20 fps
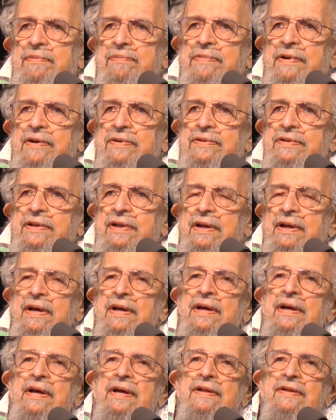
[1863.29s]
about
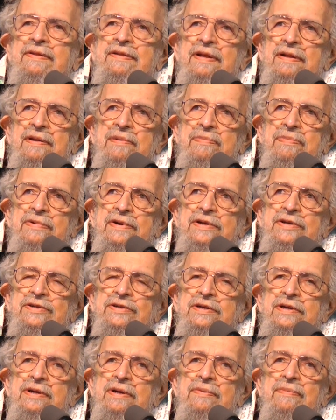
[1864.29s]

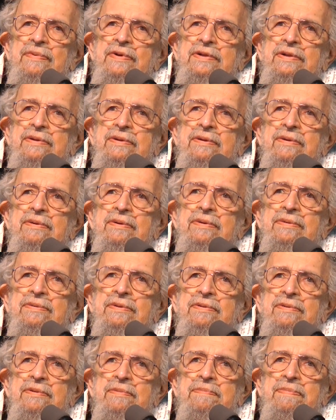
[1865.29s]
celebration, I want to go
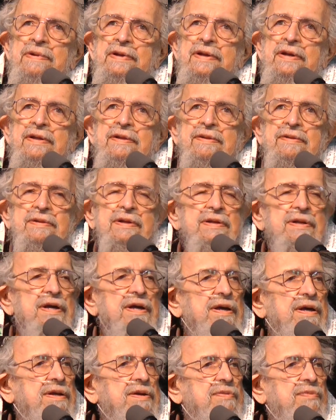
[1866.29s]
to a place that I
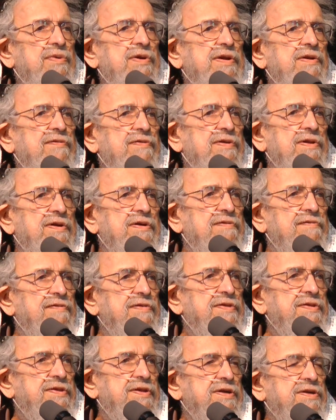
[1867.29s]
had a wonderful
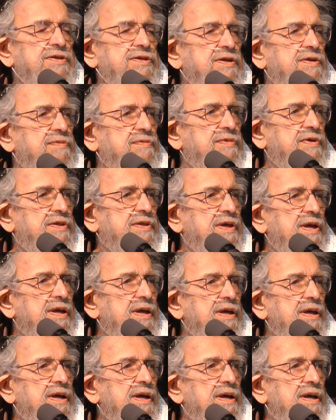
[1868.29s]
conversation with
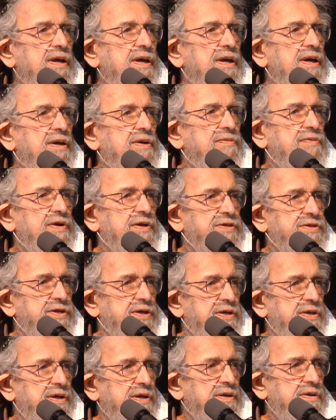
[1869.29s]

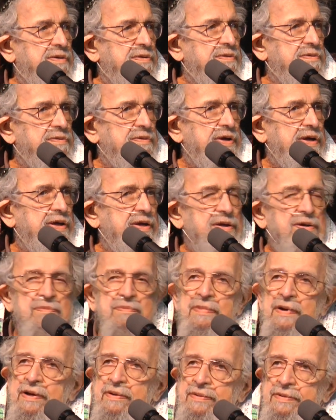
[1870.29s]
Reggie Ray
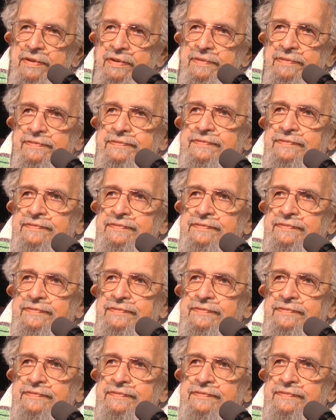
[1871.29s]
about.